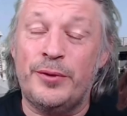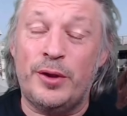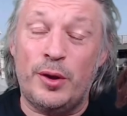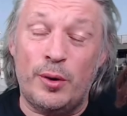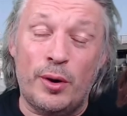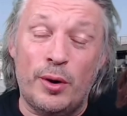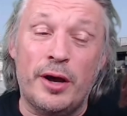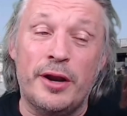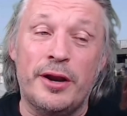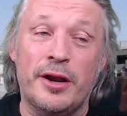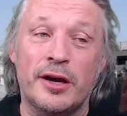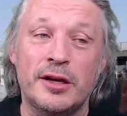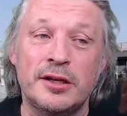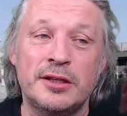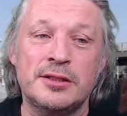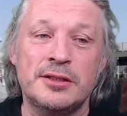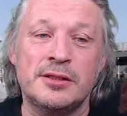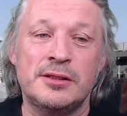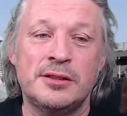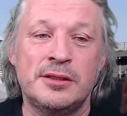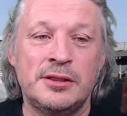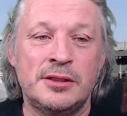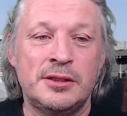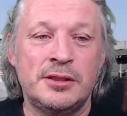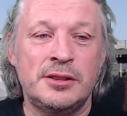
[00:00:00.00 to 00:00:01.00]
You are
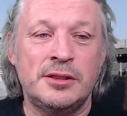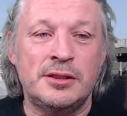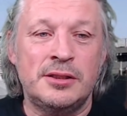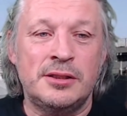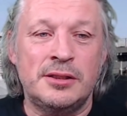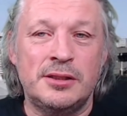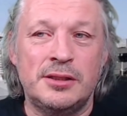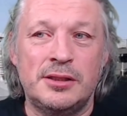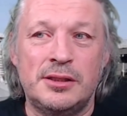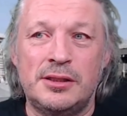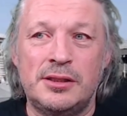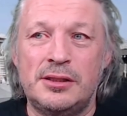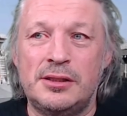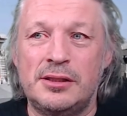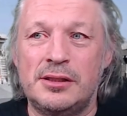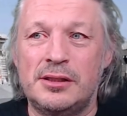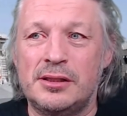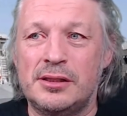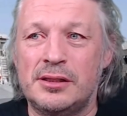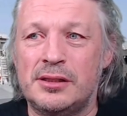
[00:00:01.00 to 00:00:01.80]
nice. And,